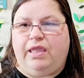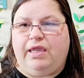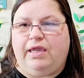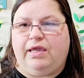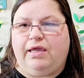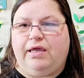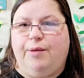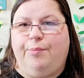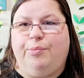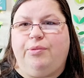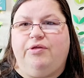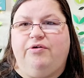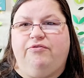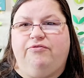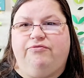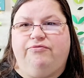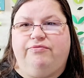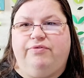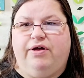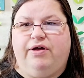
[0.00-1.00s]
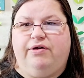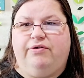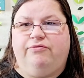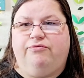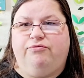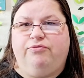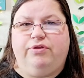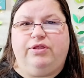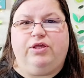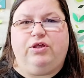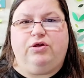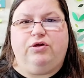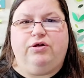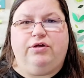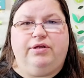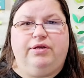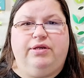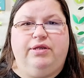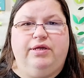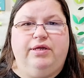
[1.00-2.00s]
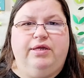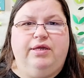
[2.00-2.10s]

couple of, of really good